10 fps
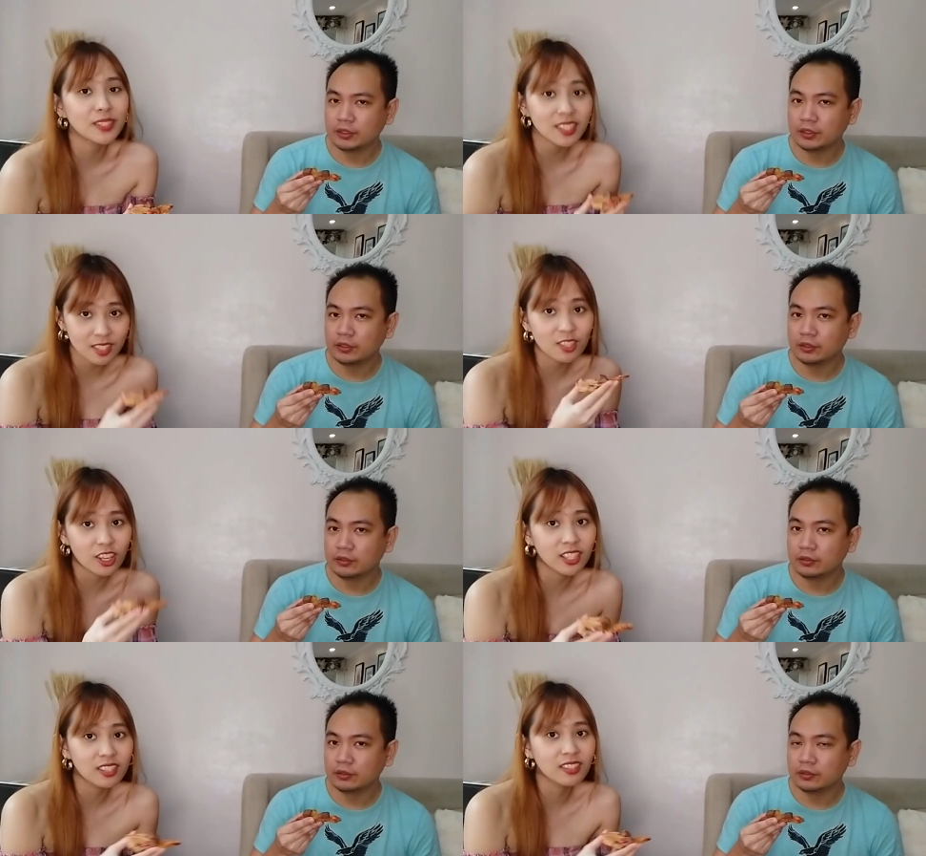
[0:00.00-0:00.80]
Speaker 1: but it's
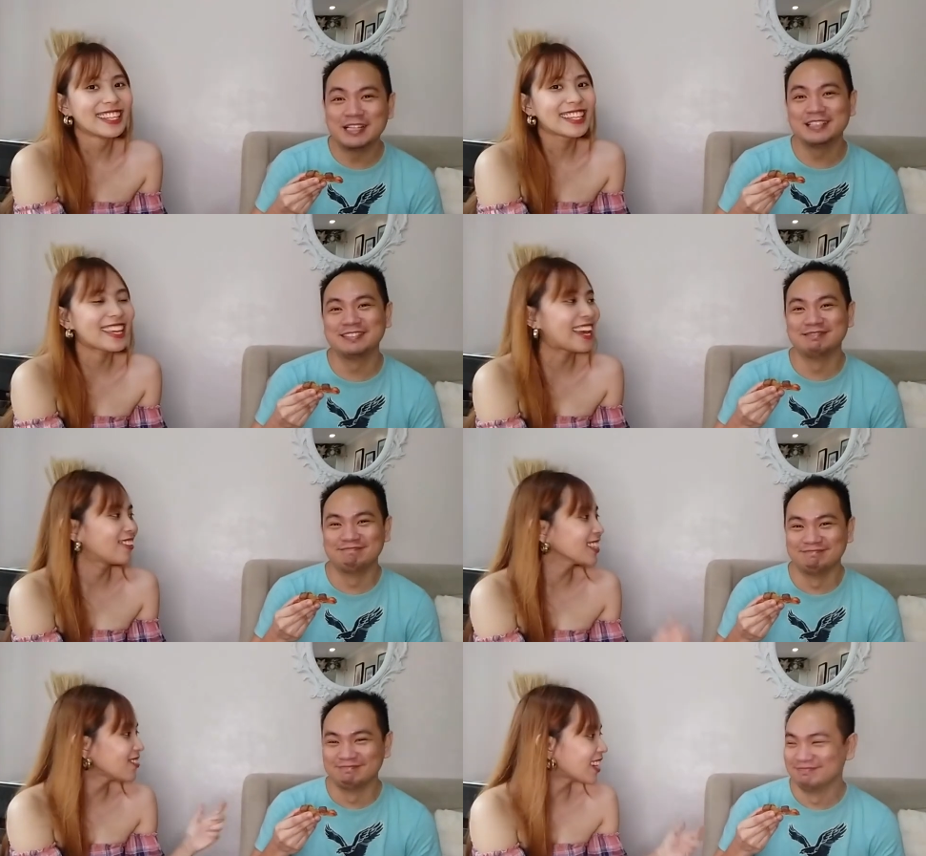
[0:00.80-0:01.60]
good. Yeah. What
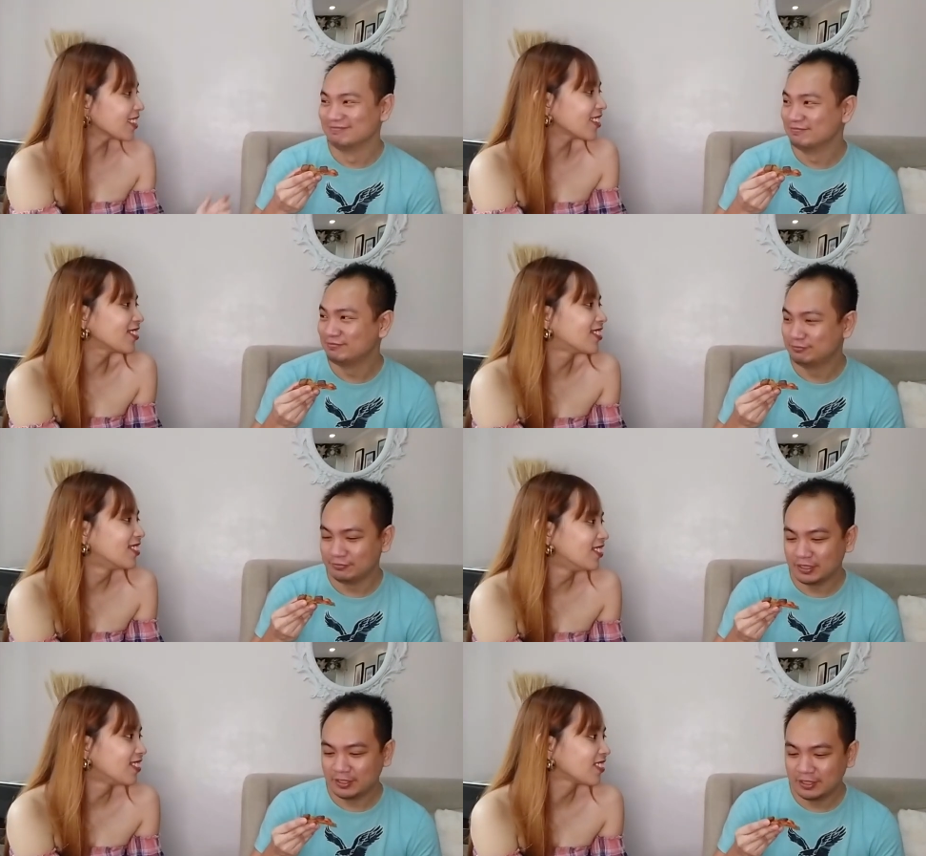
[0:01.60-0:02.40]
about you?
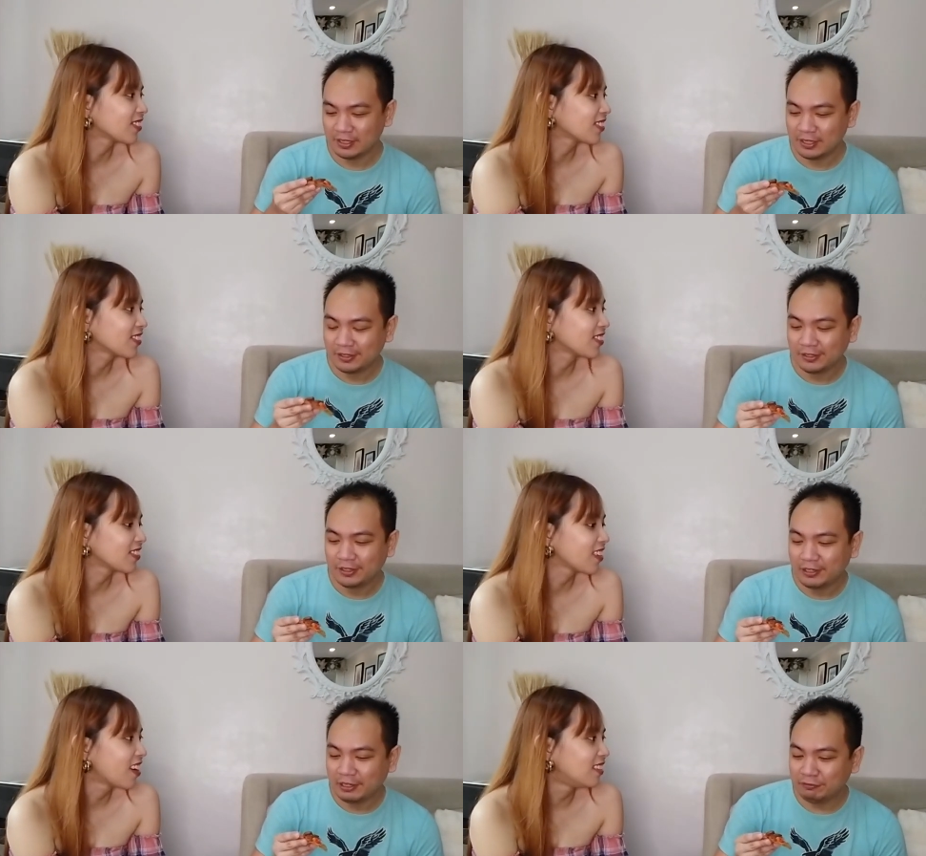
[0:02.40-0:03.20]

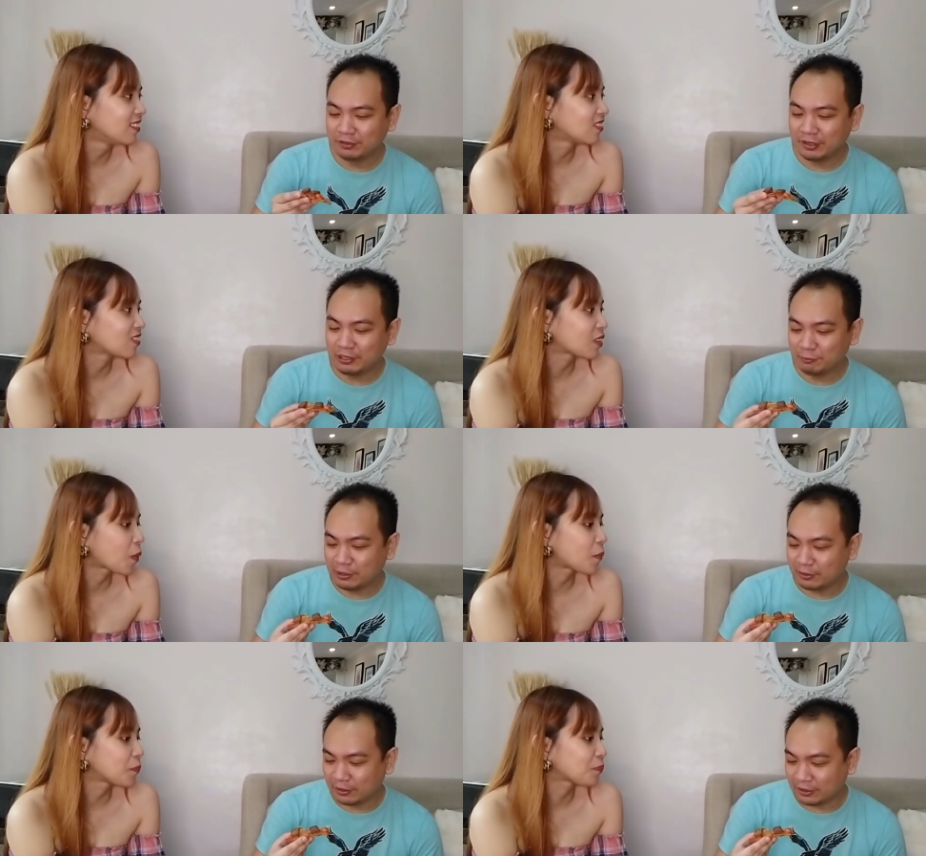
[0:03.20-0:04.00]
Speaker 2: I have to think
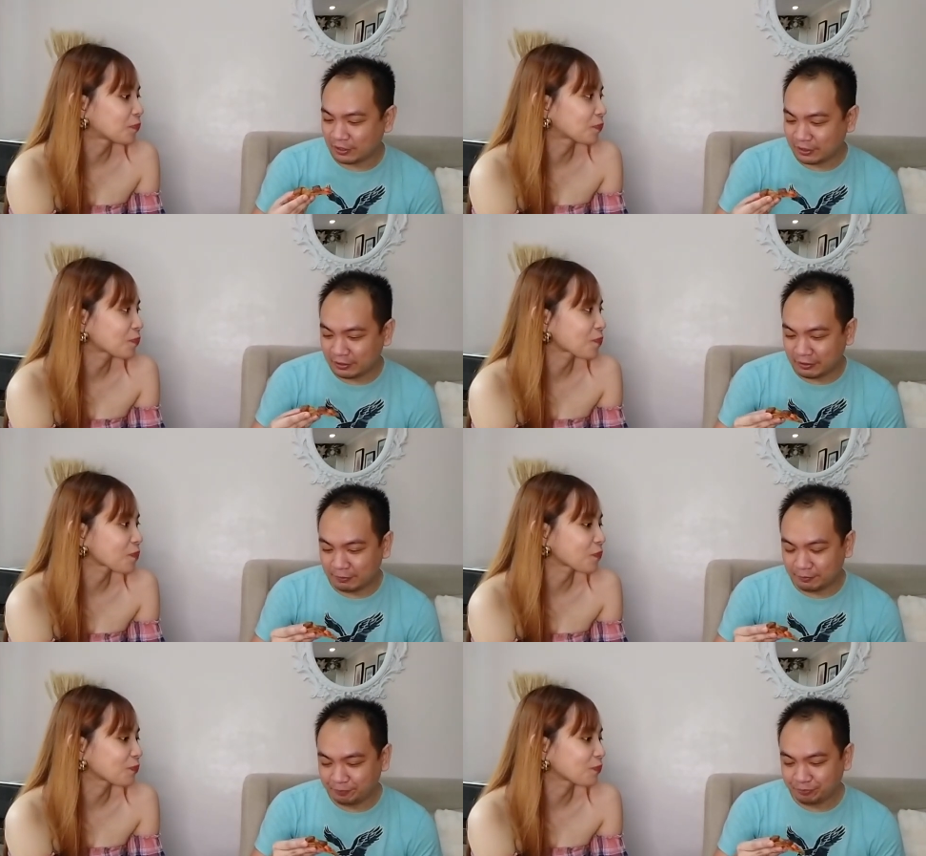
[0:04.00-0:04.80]
about it. I
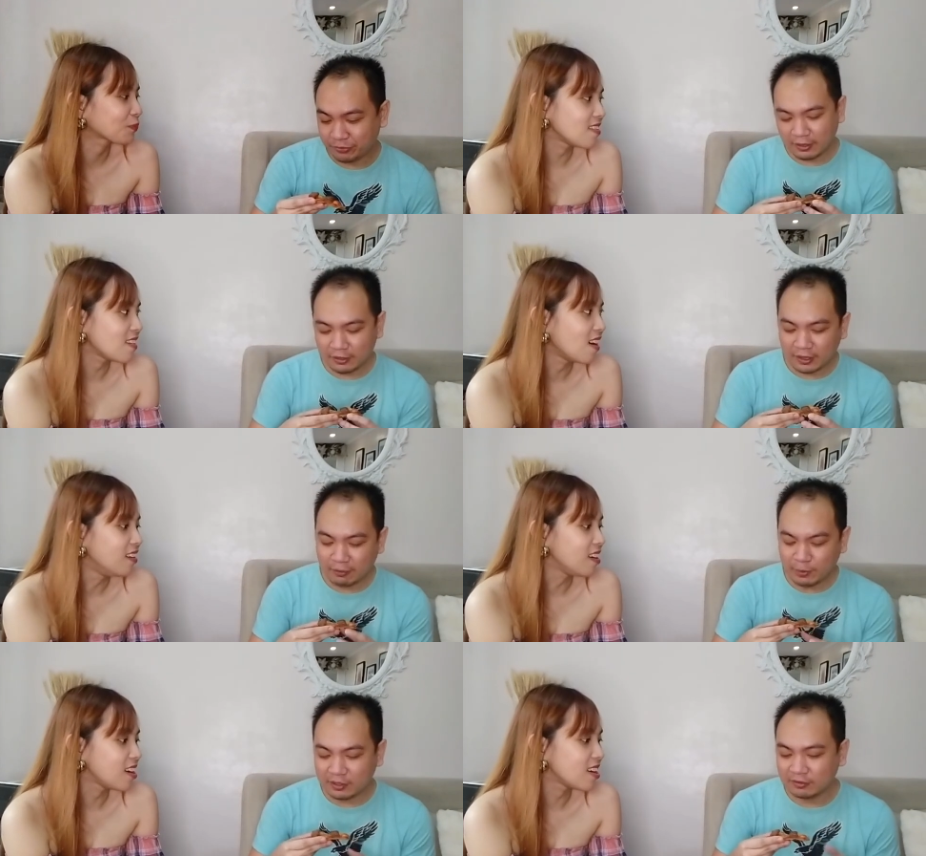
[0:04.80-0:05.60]
think
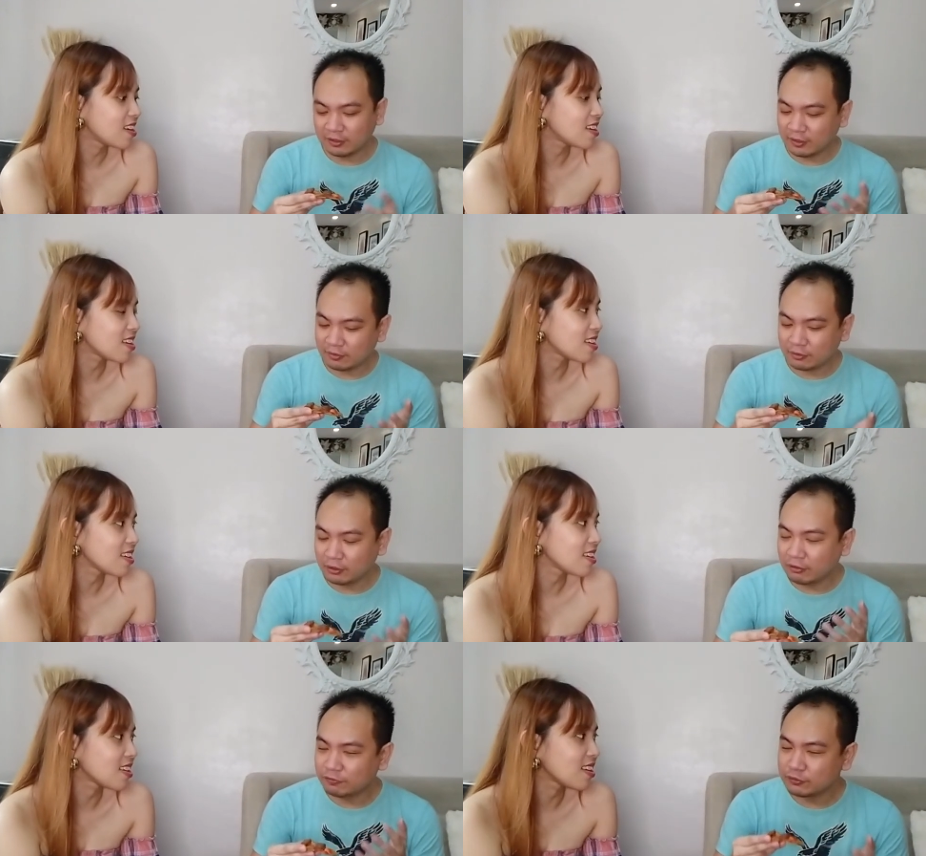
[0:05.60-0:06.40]
because it's sort
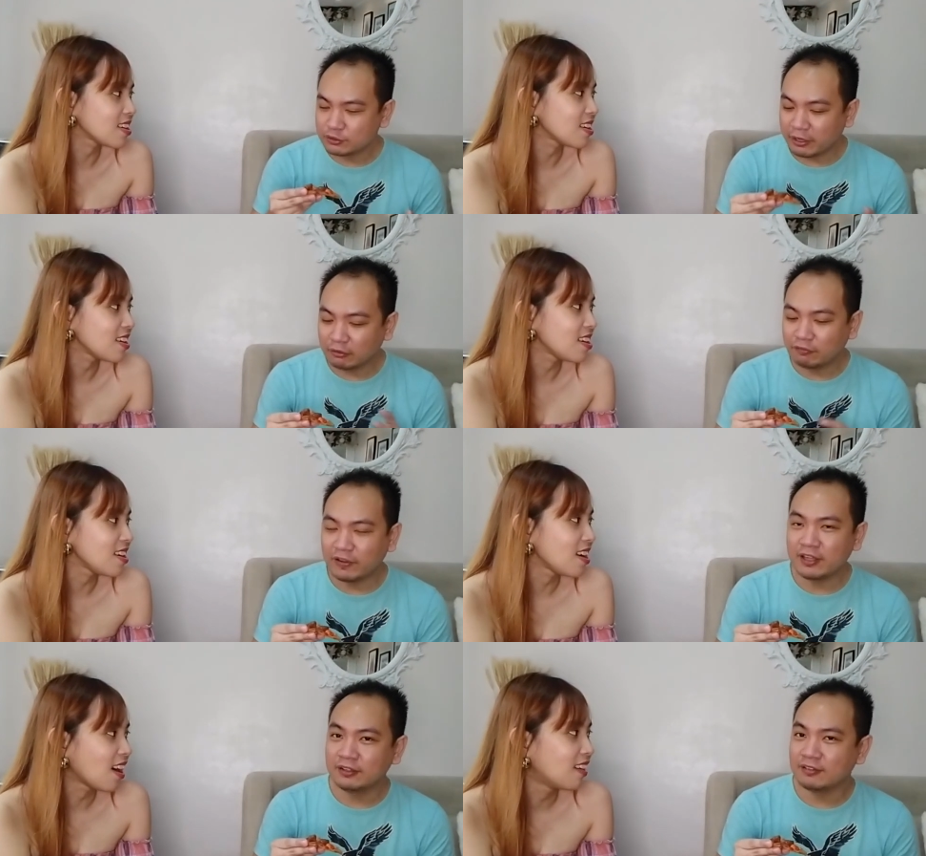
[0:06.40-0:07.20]
of trying to
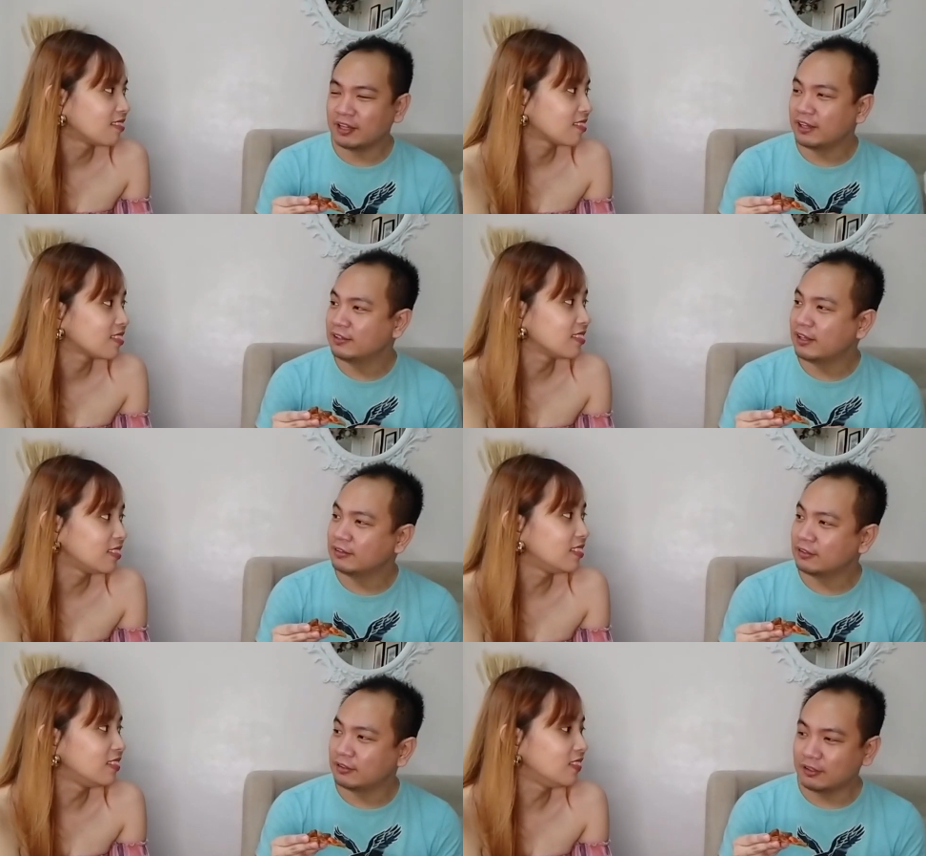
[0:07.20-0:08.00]
find its
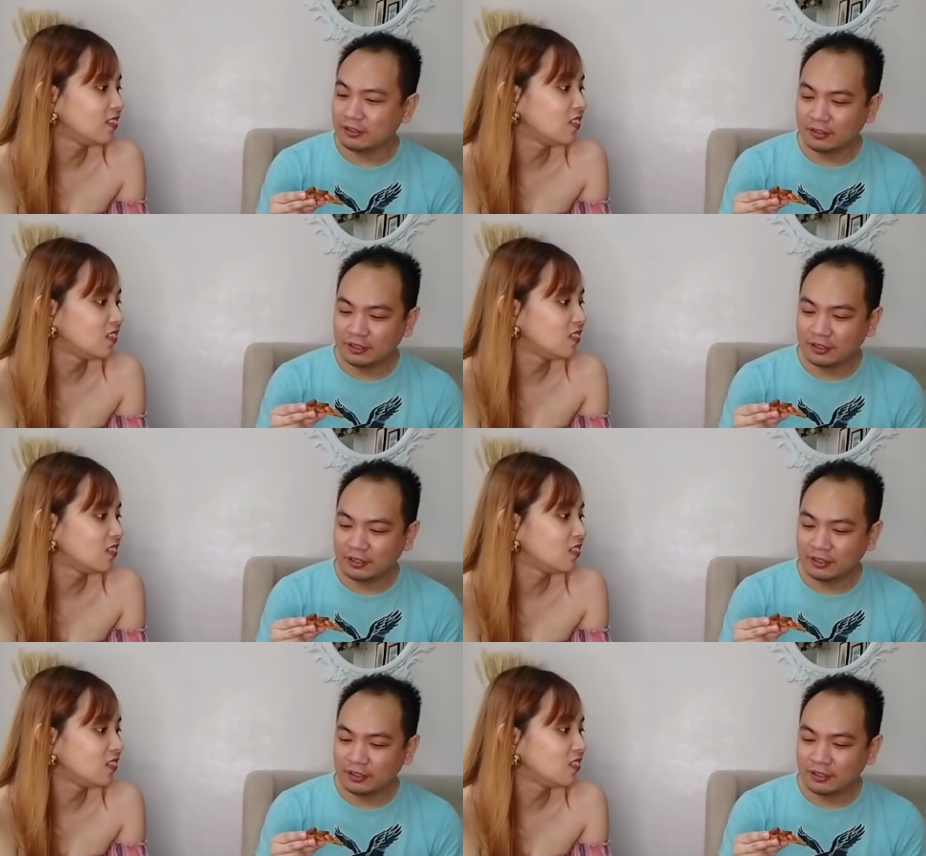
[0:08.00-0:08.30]
identity.